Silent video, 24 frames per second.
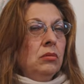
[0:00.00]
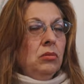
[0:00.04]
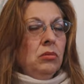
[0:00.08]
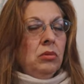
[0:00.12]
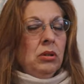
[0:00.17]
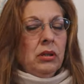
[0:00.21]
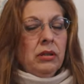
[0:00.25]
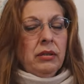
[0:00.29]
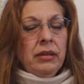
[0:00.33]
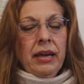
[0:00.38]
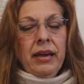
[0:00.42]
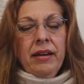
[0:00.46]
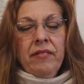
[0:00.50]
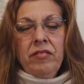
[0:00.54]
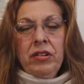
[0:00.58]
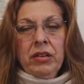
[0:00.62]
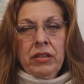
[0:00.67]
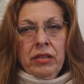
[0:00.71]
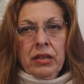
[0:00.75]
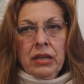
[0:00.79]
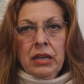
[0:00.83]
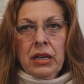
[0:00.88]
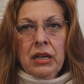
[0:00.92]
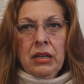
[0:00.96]
with
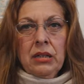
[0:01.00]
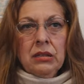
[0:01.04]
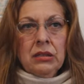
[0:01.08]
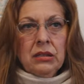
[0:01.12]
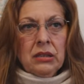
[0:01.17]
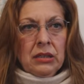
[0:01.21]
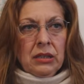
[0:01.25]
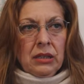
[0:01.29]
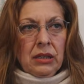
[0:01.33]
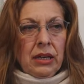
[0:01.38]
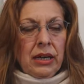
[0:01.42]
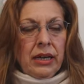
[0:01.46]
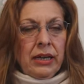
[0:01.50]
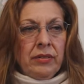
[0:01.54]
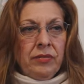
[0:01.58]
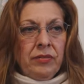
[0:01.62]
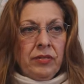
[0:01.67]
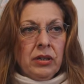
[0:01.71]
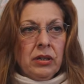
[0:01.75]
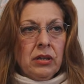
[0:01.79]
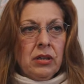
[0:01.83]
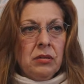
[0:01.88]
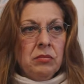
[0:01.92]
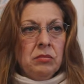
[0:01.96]
everything else in life,
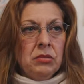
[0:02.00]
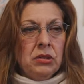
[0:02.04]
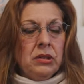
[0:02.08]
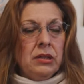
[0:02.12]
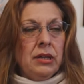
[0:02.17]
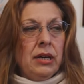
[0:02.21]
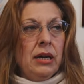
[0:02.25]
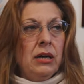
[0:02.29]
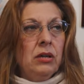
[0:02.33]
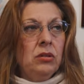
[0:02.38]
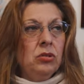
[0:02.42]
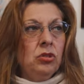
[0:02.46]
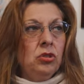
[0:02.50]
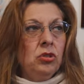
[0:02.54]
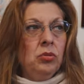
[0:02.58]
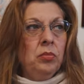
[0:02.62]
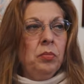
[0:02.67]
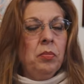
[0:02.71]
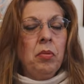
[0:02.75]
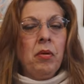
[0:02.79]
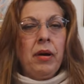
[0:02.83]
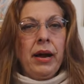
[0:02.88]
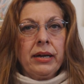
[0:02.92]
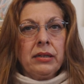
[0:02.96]
it comes down to
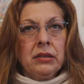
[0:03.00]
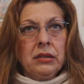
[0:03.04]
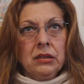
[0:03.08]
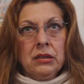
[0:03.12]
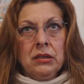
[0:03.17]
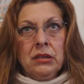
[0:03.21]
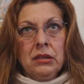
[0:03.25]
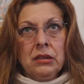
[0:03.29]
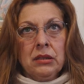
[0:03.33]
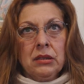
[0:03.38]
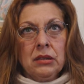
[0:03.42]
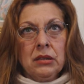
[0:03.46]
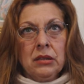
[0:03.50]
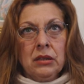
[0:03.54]
practice.